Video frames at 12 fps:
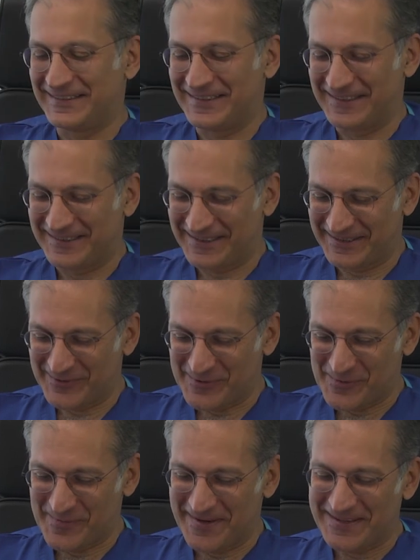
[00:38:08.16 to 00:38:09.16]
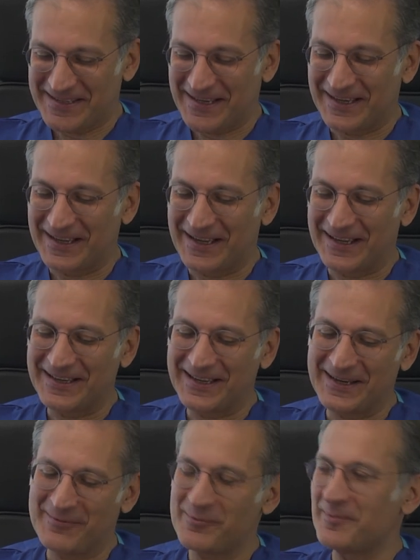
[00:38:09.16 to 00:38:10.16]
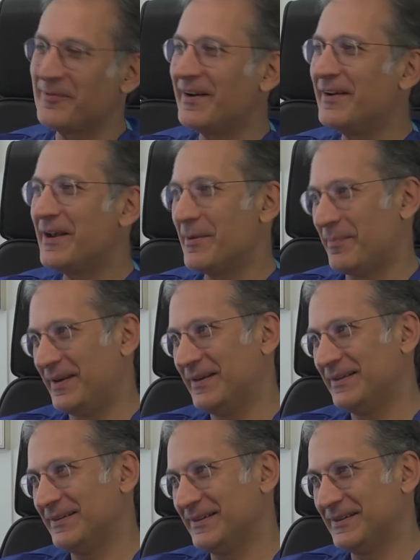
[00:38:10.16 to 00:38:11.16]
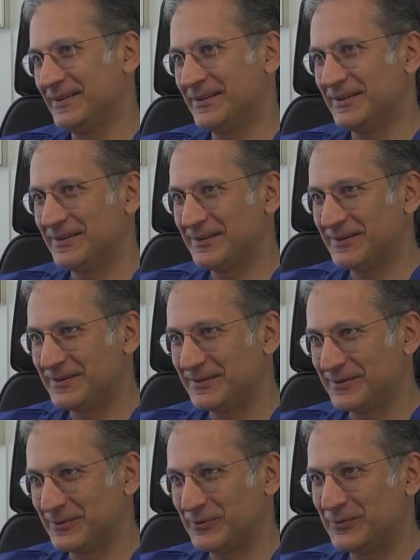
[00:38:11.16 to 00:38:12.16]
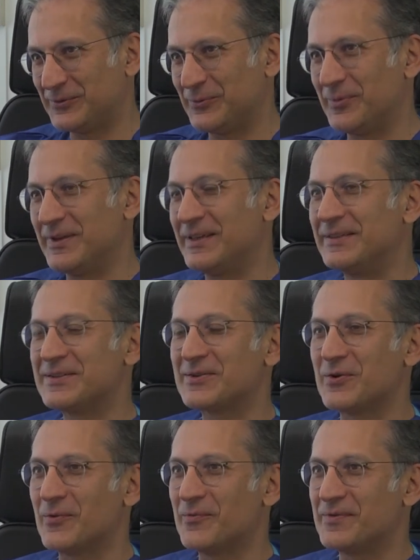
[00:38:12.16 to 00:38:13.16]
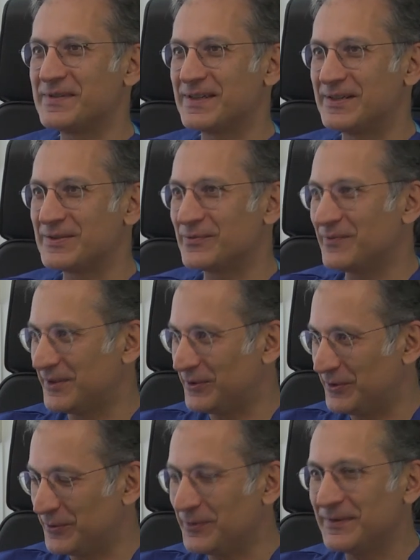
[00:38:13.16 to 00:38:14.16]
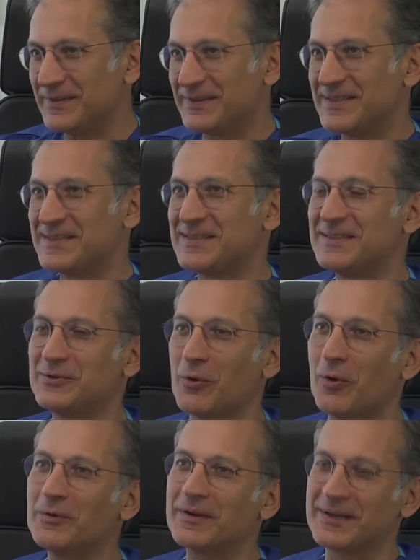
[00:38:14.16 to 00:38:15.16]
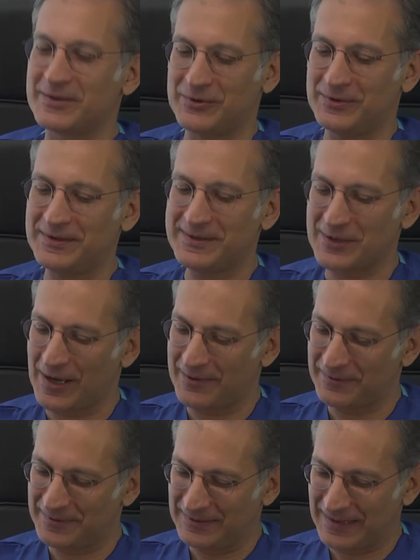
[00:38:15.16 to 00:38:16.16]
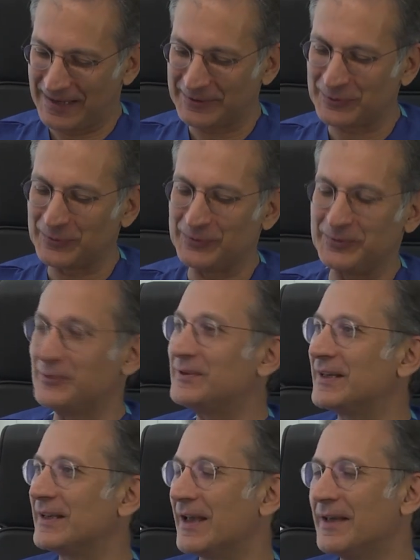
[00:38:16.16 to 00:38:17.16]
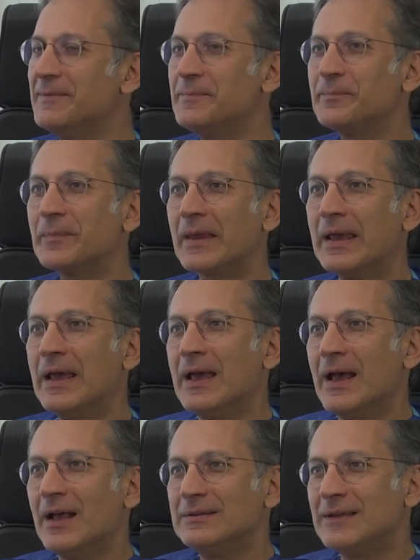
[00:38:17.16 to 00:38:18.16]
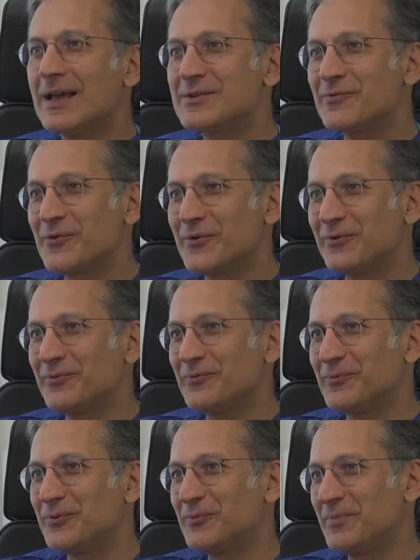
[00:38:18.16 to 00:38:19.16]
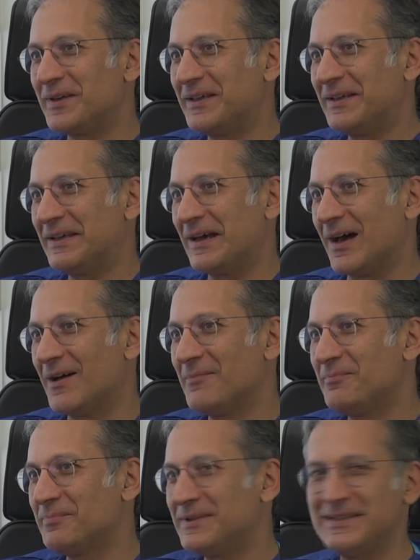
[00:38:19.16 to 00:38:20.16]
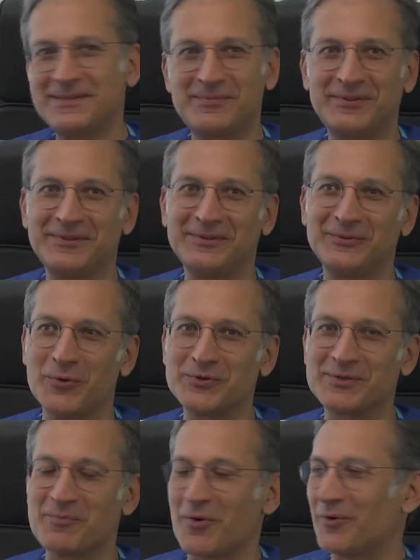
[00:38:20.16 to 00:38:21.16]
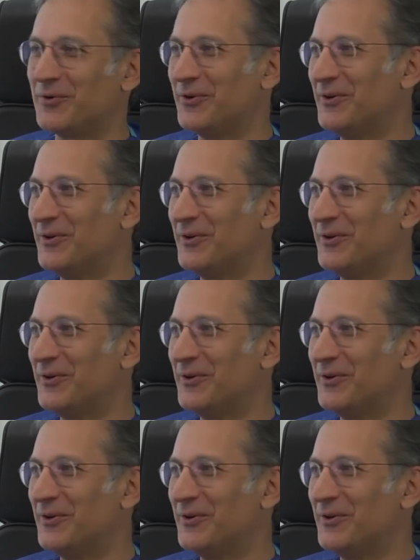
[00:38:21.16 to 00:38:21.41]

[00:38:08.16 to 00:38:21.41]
Thank you very much. I have been very happy to be in this conversation with you, in this talk actually, so I would like to do it again. Last word would be, please don't smoke.